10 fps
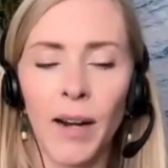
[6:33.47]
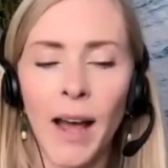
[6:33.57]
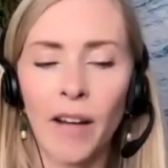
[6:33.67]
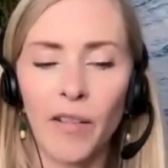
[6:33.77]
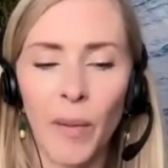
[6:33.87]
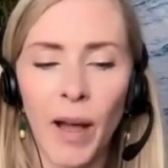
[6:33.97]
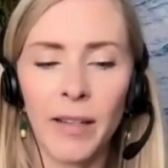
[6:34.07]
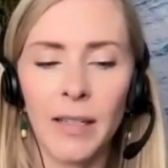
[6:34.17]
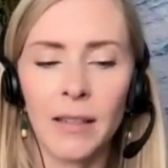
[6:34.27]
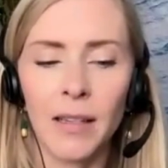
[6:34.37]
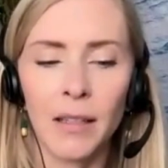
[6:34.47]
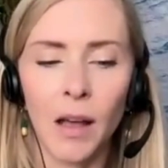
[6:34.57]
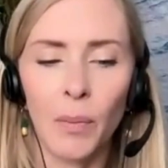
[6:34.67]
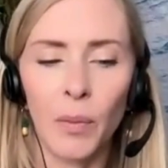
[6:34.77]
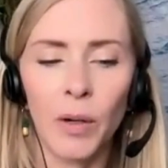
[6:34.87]
When out of balance, this
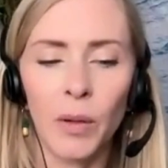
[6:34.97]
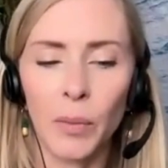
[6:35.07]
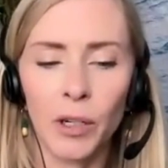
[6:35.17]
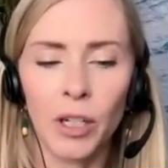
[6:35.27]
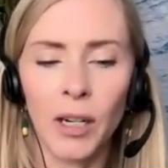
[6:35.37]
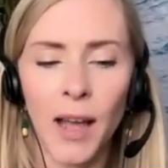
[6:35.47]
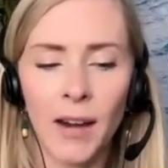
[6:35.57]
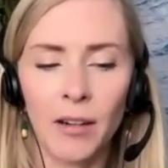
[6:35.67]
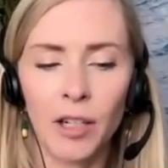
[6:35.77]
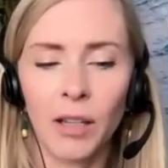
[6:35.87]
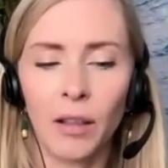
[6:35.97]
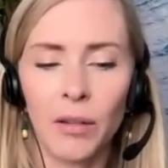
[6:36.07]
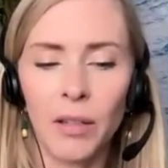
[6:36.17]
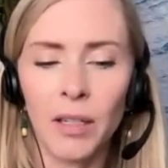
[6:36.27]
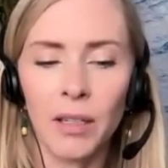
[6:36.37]
upward pushing energy
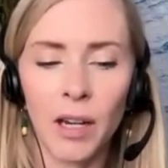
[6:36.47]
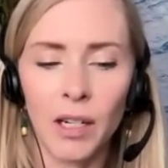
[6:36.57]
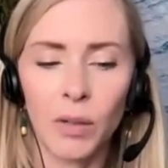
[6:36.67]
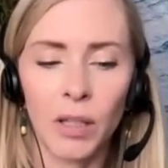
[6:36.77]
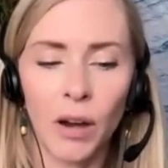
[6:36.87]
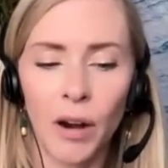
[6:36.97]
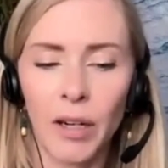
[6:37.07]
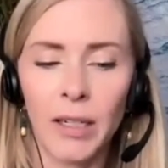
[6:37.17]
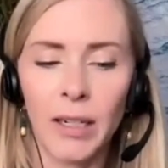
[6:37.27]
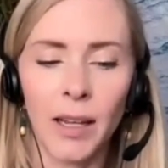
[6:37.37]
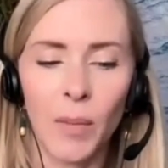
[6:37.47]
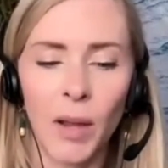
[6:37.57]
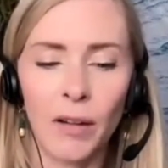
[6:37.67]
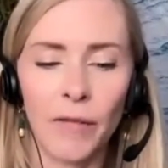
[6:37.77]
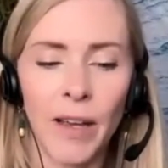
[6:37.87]
loses touch with the heart and can
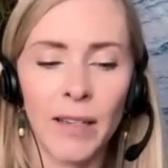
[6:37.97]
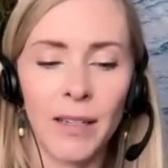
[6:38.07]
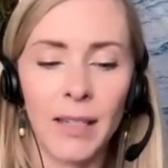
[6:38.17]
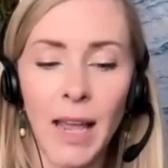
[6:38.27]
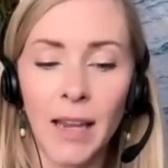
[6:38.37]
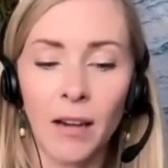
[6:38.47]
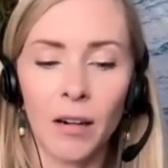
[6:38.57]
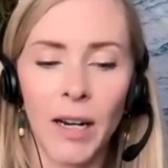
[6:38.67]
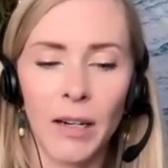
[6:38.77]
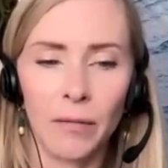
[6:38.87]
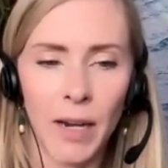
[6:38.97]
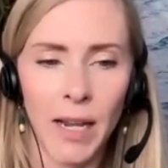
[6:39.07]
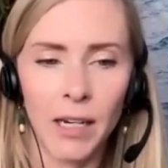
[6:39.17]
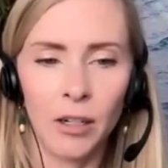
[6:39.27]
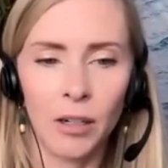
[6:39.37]
manifest as anger and
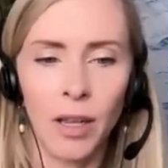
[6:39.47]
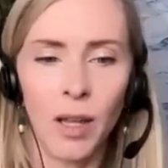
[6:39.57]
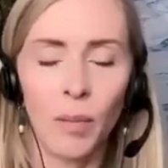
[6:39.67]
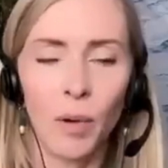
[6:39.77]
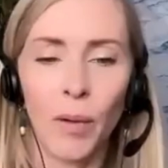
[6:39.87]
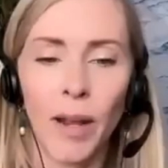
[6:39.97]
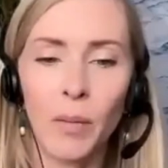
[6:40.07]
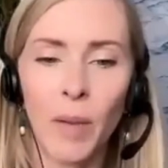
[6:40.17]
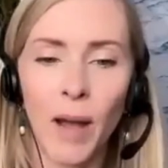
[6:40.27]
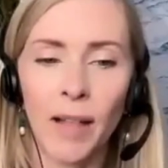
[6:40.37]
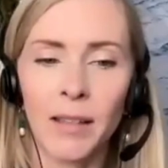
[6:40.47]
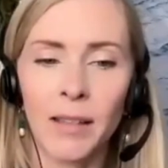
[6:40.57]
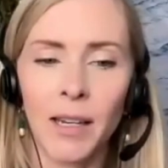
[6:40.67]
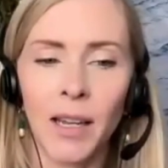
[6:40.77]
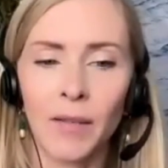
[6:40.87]
rage. But when in
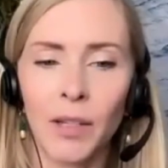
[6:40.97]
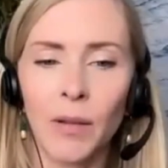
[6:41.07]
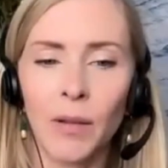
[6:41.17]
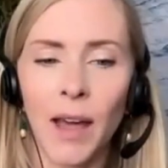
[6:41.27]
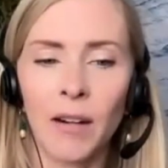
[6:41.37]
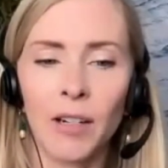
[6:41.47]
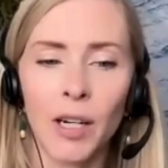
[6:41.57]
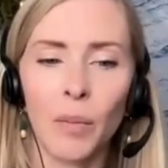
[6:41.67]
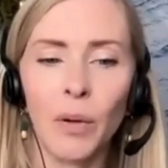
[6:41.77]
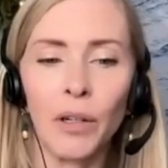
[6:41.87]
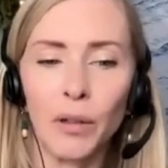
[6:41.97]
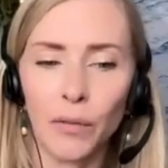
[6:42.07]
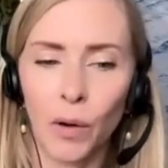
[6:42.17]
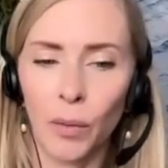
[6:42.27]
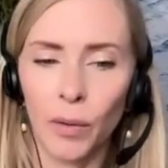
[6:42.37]
balance, it gives you the energy to push
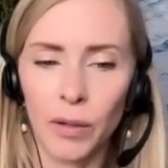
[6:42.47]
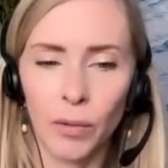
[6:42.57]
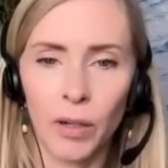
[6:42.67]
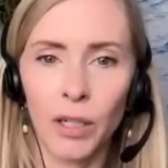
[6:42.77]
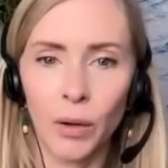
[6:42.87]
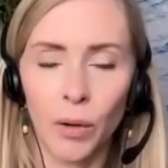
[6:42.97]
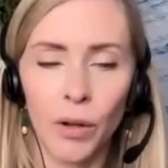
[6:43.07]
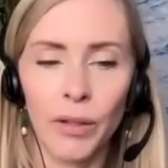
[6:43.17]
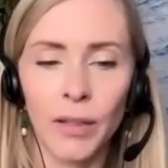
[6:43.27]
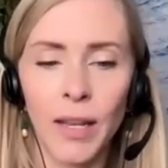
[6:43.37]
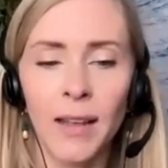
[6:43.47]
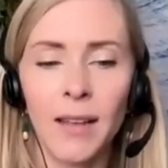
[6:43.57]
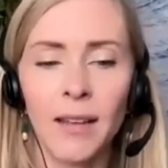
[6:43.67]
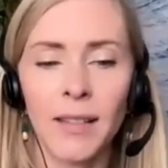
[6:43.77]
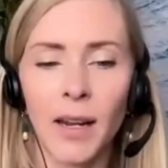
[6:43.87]
forward towards your goals,
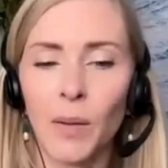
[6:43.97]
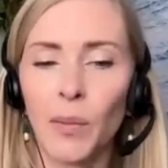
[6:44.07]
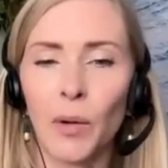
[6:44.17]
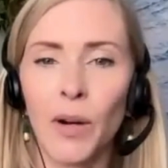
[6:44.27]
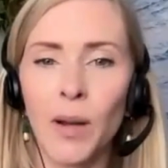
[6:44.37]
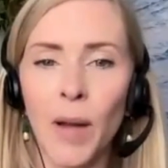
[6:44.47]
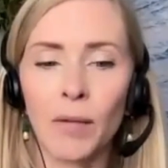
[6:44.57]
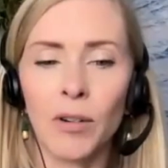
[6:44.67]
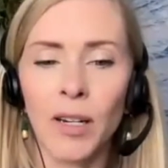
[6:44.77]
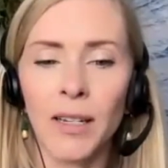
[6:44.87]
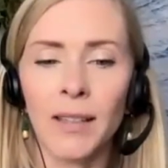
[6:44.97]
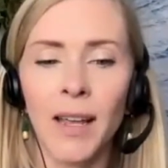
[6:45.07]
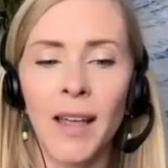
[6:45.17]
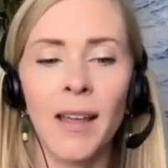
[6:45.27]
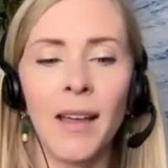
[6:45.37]
set appropriate boundaries,
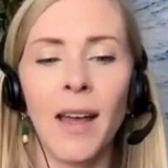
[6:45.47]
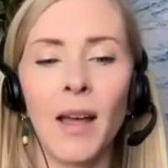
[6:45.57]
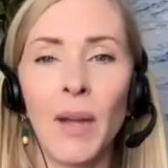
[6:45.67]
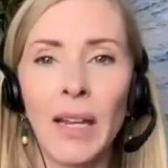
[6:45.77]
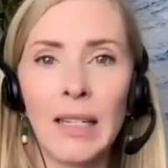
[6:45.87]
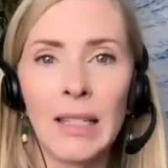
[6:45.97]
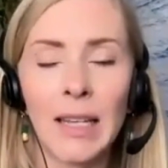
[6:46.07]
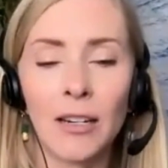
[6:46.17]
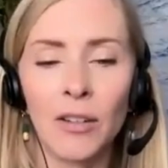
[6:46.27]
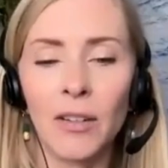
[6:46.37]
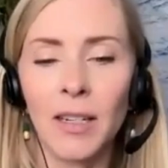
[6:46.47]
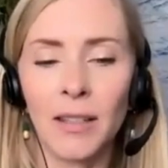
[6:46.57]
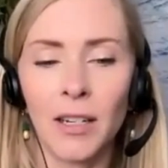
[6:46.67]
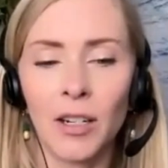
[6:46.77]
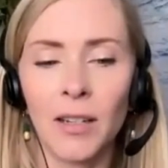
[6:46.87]
and make essential
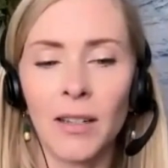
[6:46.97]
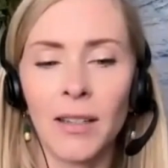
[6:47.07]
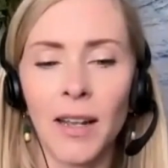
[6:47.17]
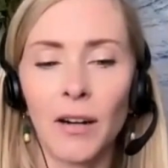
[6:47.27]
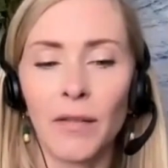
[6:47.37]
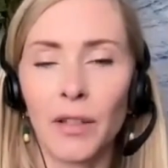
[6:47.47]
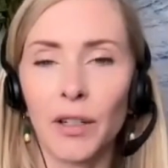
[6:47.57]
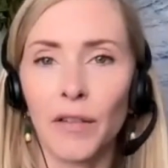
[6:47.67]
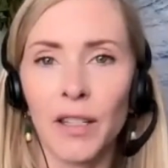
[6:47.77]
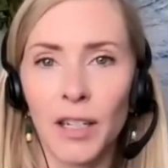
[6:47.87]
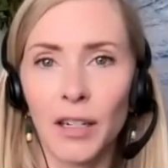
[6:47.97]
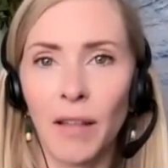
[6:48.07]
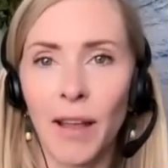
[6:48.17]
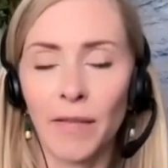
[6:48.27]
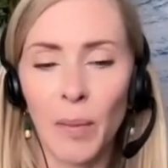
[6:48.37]
decisions that are of service to your
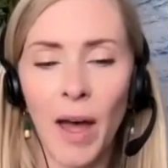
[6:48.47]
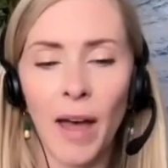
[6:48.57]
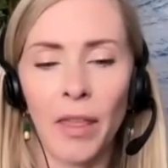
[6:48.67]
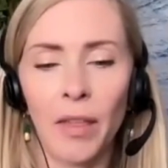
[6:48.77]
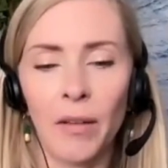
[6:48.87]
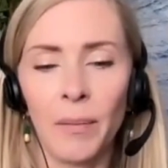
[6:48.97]
life's path.